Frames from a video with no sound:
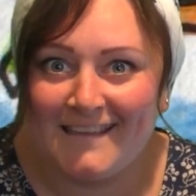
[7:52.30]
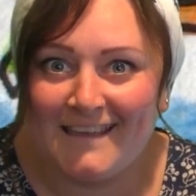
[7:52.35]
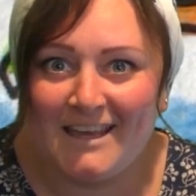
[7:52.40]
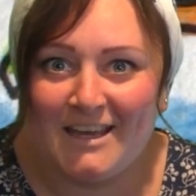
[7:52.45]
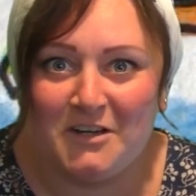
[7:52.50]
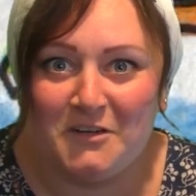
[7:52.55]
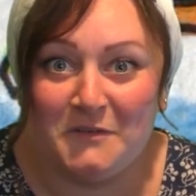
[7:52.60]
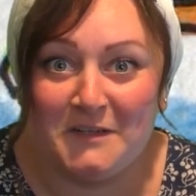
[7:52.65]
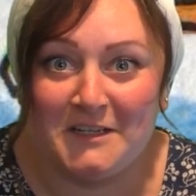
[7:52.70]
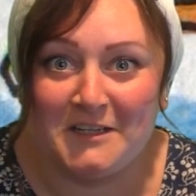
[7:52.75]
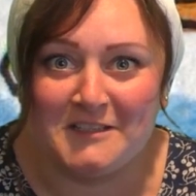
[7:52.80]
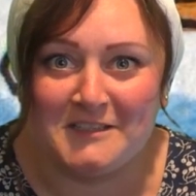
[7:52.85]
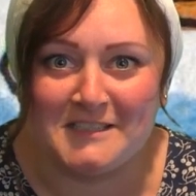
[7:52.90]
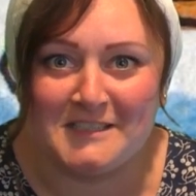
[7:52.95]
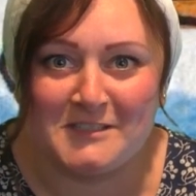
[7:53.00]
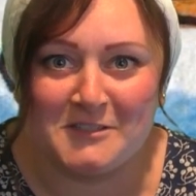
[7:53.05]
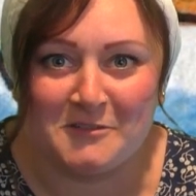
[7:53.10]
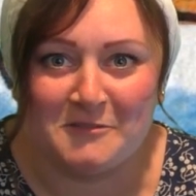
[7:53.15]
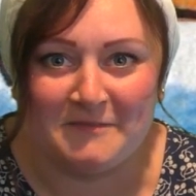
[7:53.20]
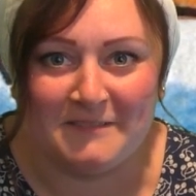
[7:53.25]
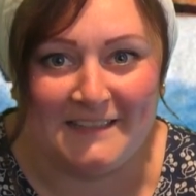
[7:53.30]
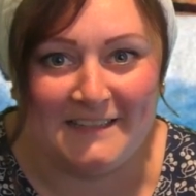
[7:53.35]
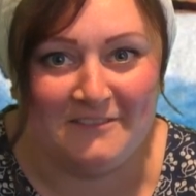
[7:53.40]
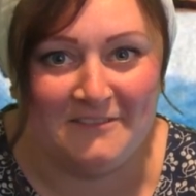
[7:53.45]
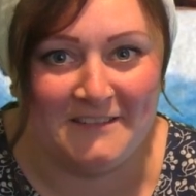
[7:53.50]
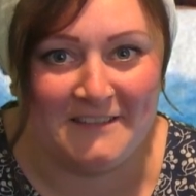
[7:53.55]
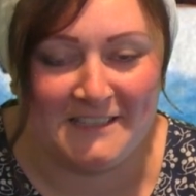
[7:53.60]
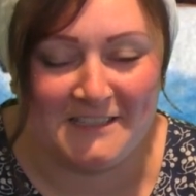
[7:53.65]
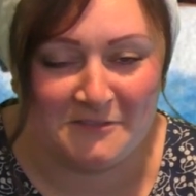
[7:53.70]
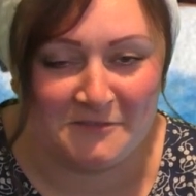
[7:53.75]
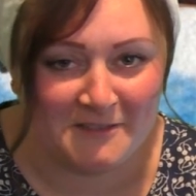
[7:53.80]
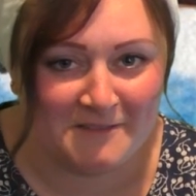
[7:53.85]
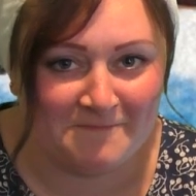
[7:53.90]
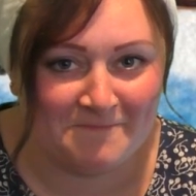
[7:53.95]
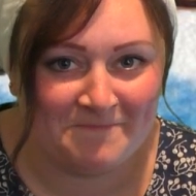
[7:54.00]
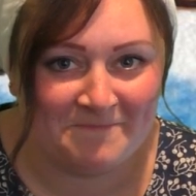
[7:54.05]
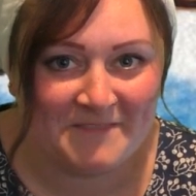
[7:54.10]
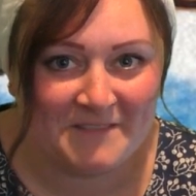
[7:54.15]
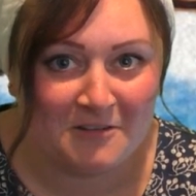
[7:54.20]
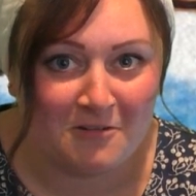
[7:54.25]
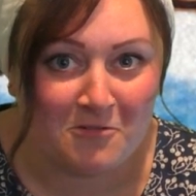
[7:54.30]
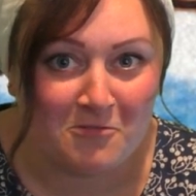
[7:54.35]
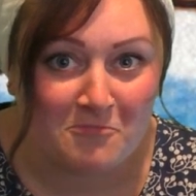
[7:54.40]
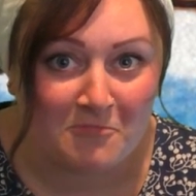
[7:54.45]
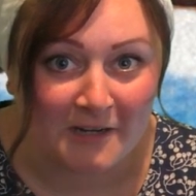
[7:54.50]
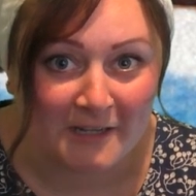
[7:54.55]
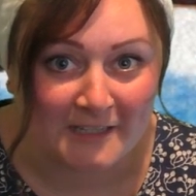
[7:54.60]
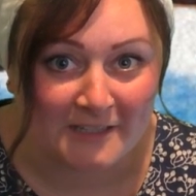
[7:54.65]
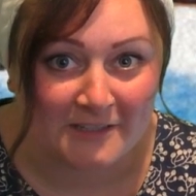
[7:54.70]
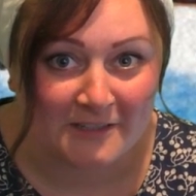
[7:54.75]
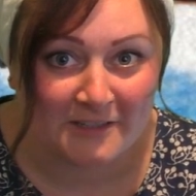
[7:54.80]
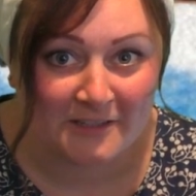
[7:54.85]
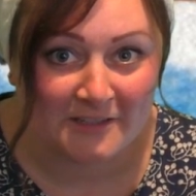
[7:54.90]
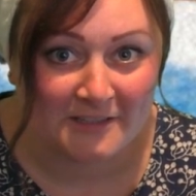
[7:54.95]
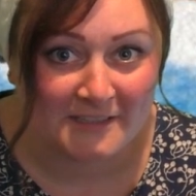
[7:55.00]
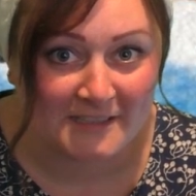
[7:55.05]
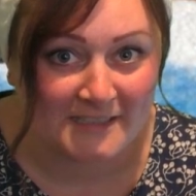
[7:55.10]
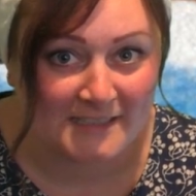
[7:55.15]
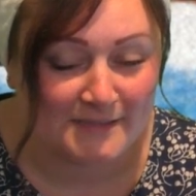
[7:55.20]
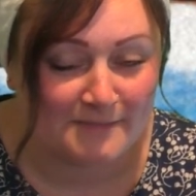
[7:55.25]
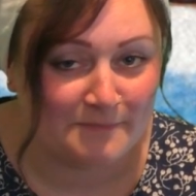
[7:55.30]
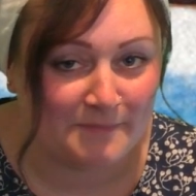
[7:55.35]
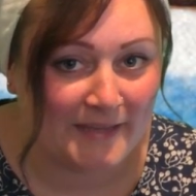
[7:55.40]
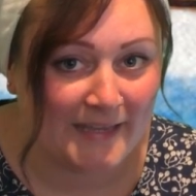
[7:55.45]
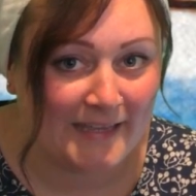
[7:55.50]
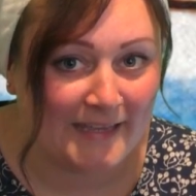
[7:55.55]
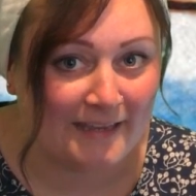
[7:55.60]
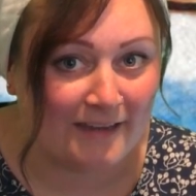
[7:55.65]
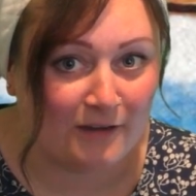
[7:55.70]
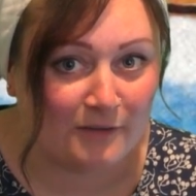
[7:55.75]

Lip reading: We're going to stop there for this one. Oh my goodness me,